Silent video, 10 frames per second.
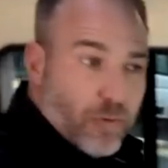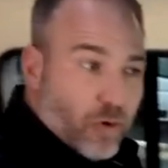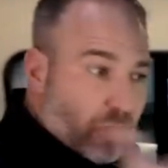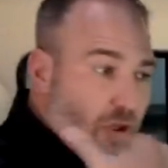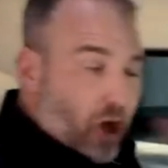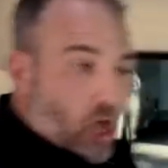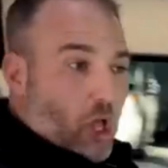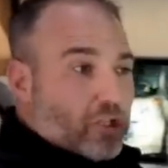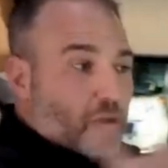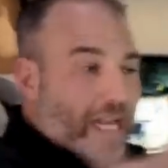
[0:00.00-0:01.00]
more. Yeah.
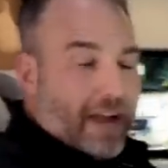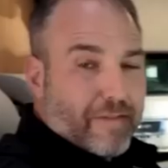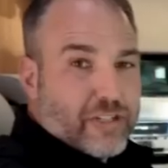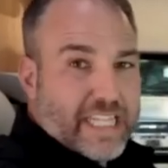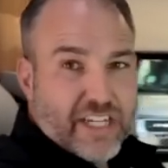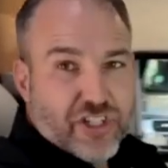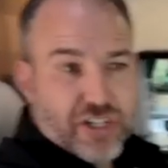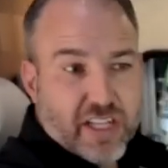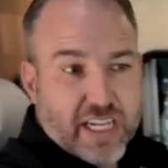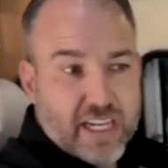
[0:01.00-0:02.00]
Also
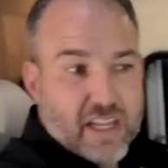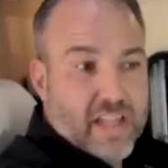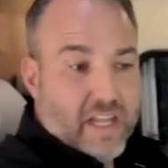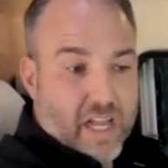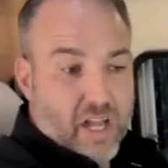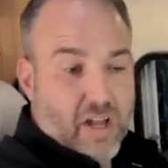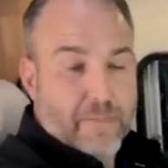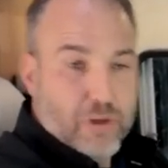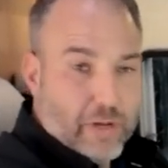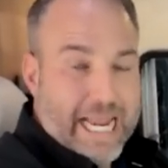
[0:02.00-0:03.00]
conversationally, mm -hmm.
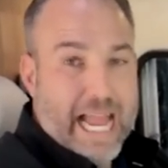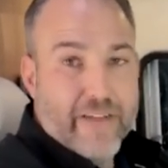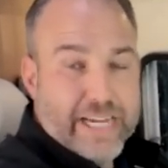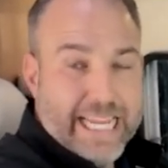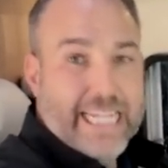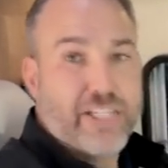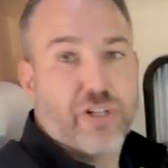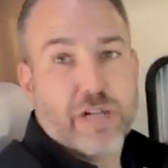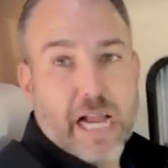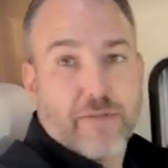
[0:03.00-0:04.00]
um, you can have an
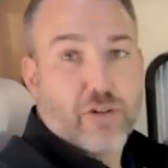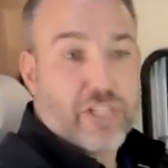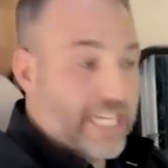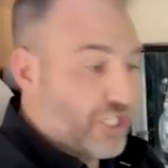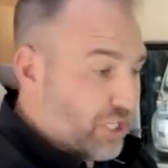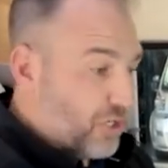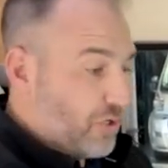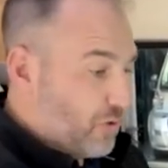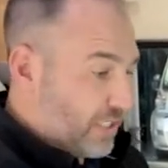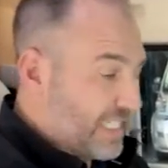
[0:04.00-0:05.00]
easier
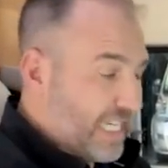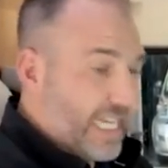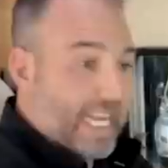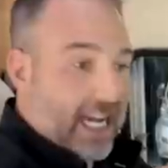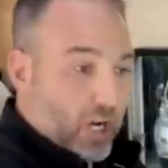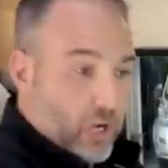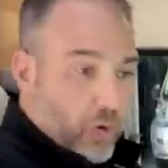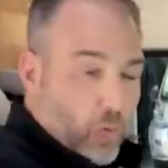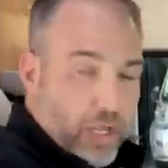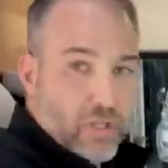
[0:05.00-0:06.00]
conversation sitting here
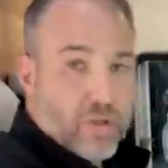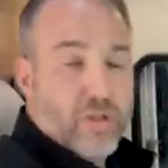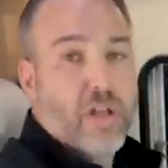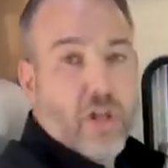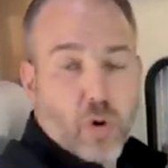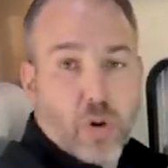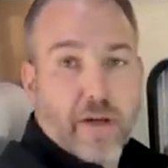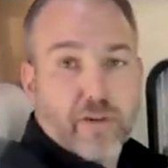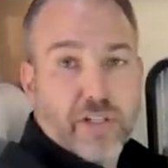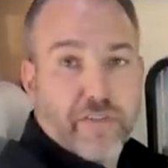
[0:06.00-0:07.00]
with
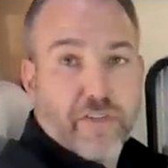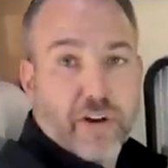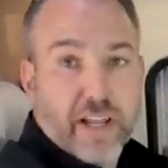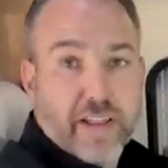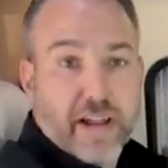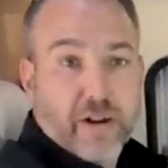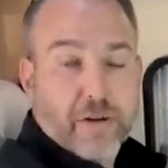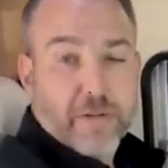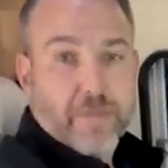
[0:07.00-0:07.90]
whoever's in front of you there. Yeah,